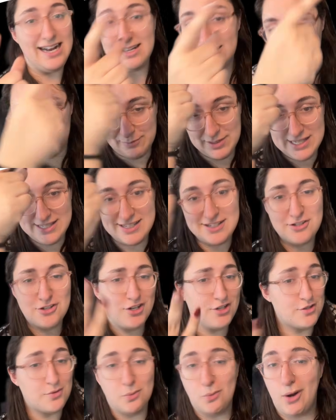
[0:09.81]
This is
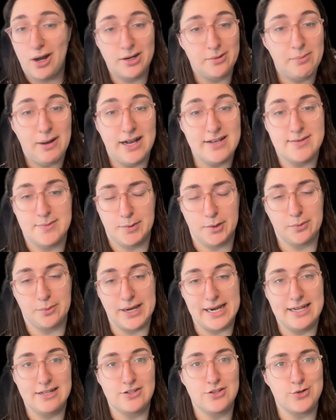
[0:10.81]
just one possible
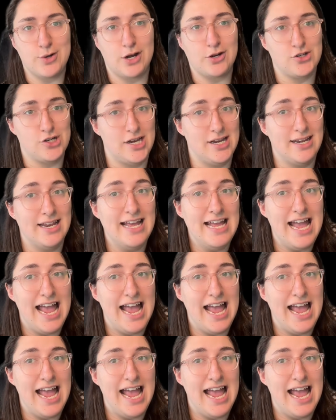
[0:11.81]
reconstruction,